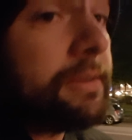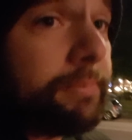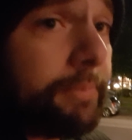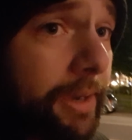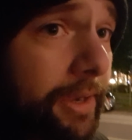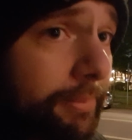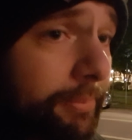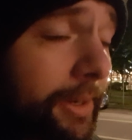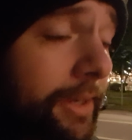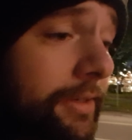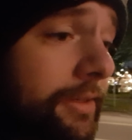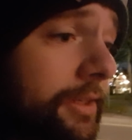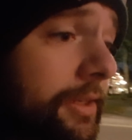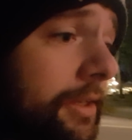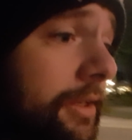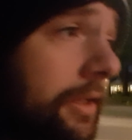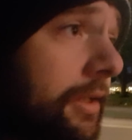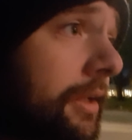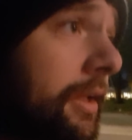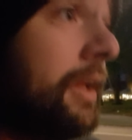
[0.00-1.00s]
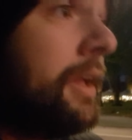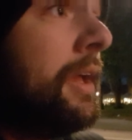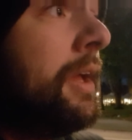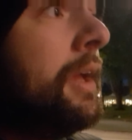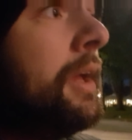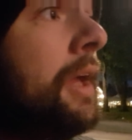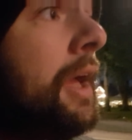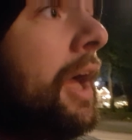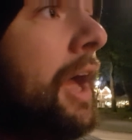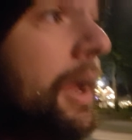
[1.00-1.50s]
in my mind.
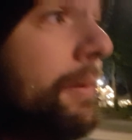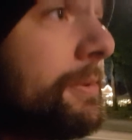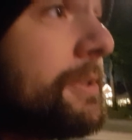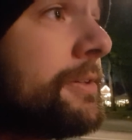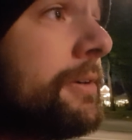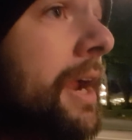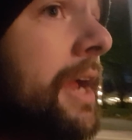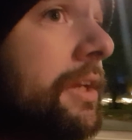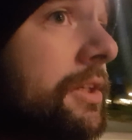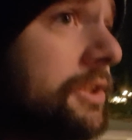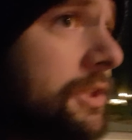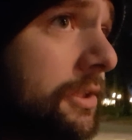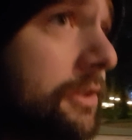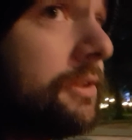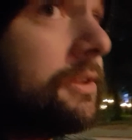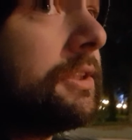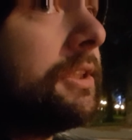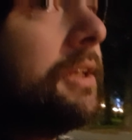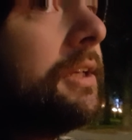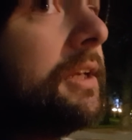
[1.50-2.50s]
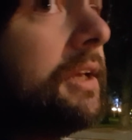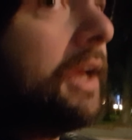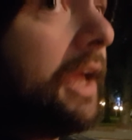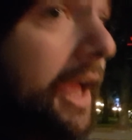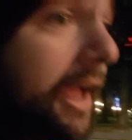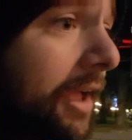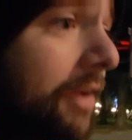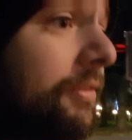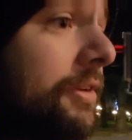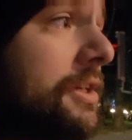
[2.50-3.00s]
Abstractions
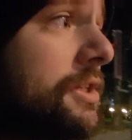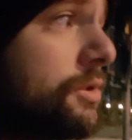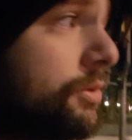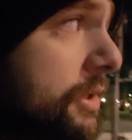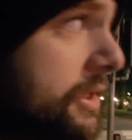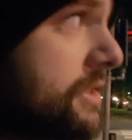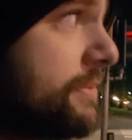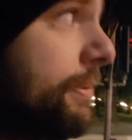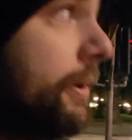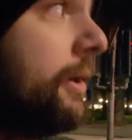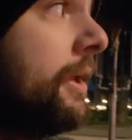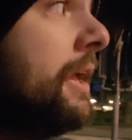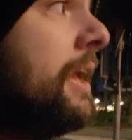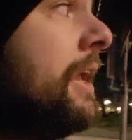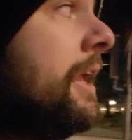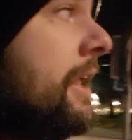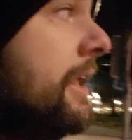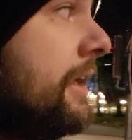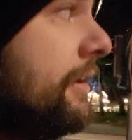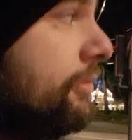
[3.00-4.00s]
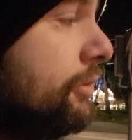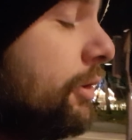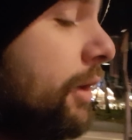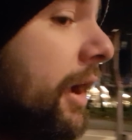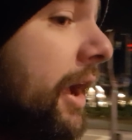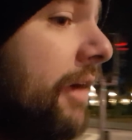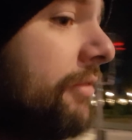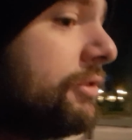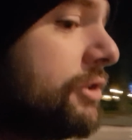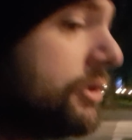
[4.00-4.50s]
have a sweet spot. If you
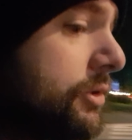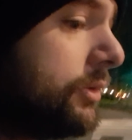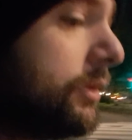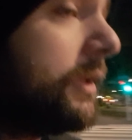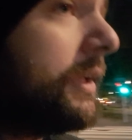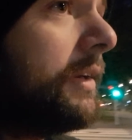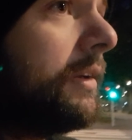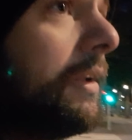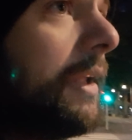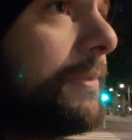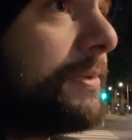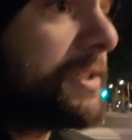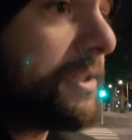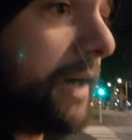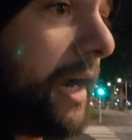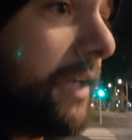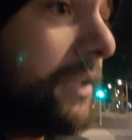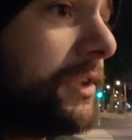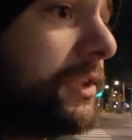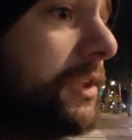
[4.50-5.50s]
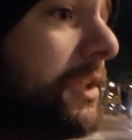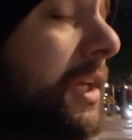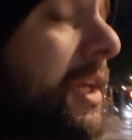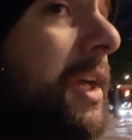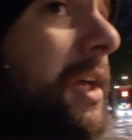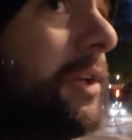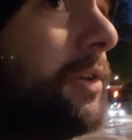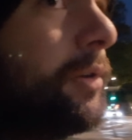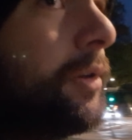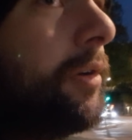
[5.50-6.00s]
have too little abstraction,
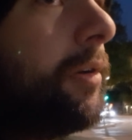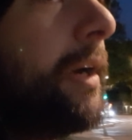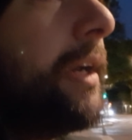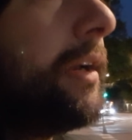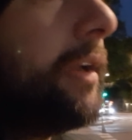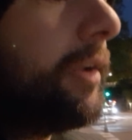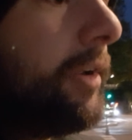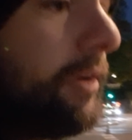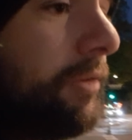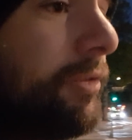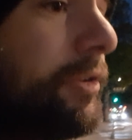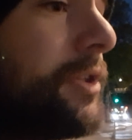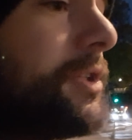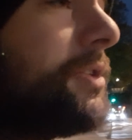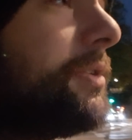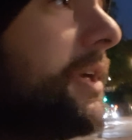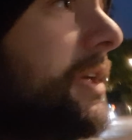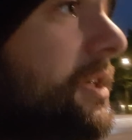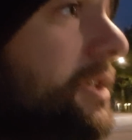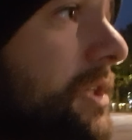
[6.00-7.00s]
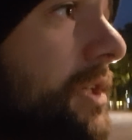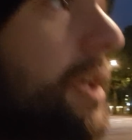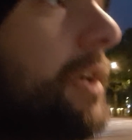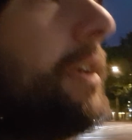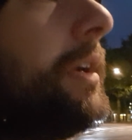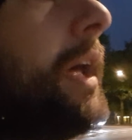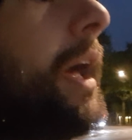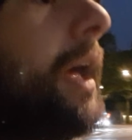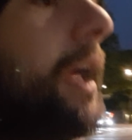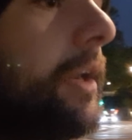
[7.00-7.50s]
you create a lot of
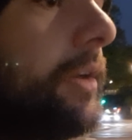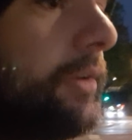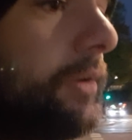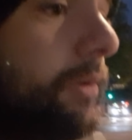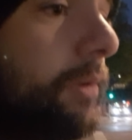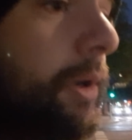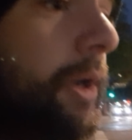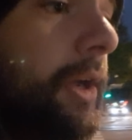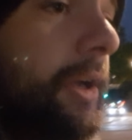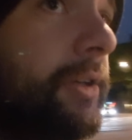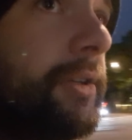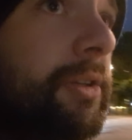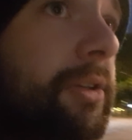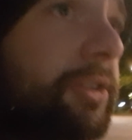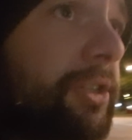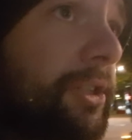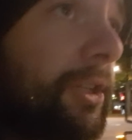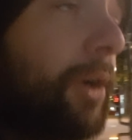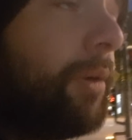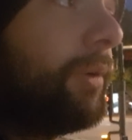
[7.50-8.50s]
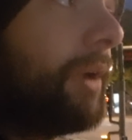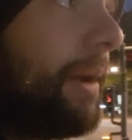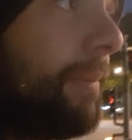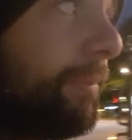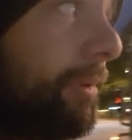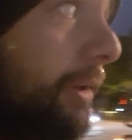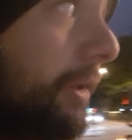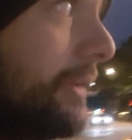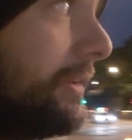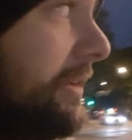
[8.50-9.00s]
frustration and you slow down
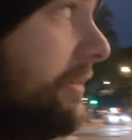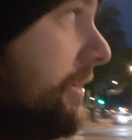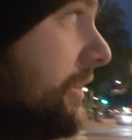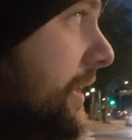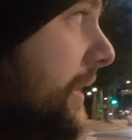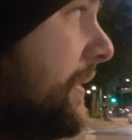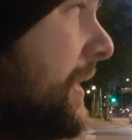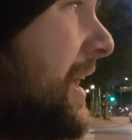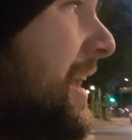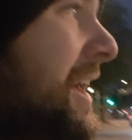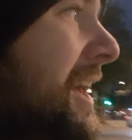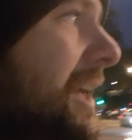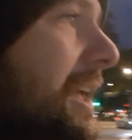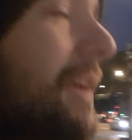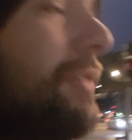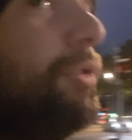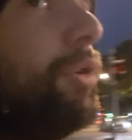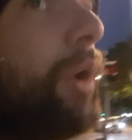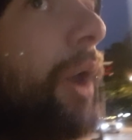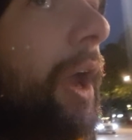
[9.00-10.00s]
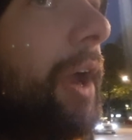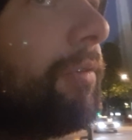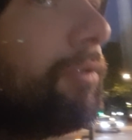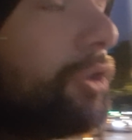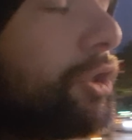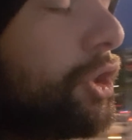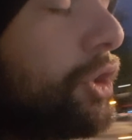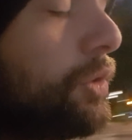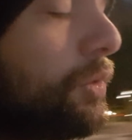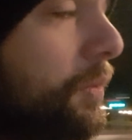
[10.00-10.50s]
productivity. If you have
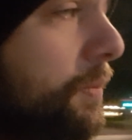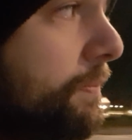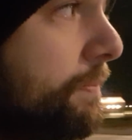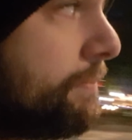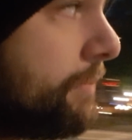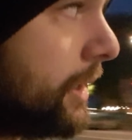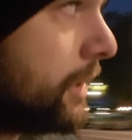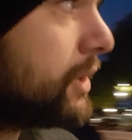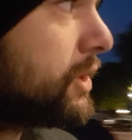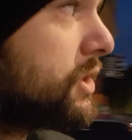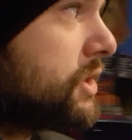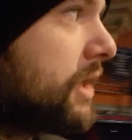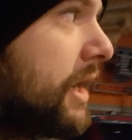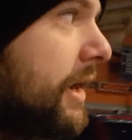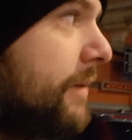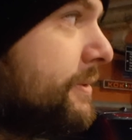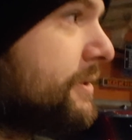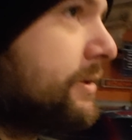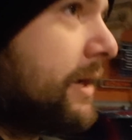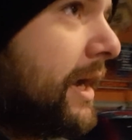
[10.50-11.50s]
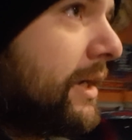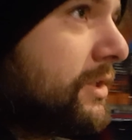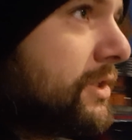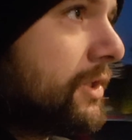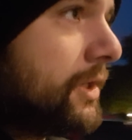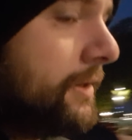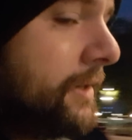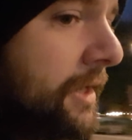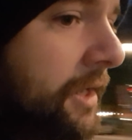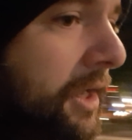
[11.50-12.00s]
too much
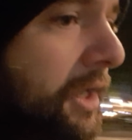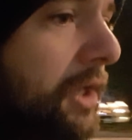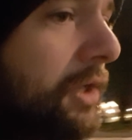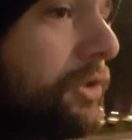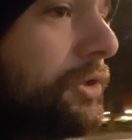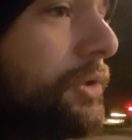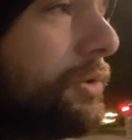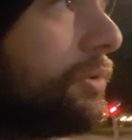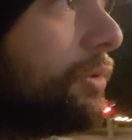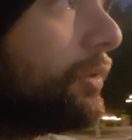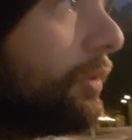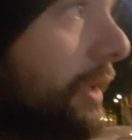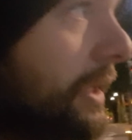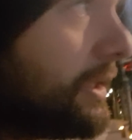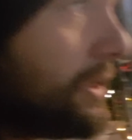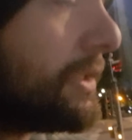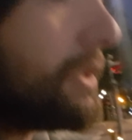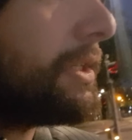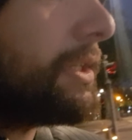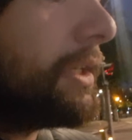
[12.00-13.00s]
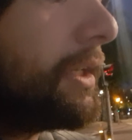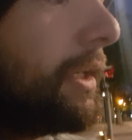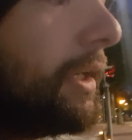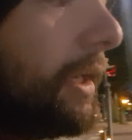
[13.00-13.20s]
abstraction, you risk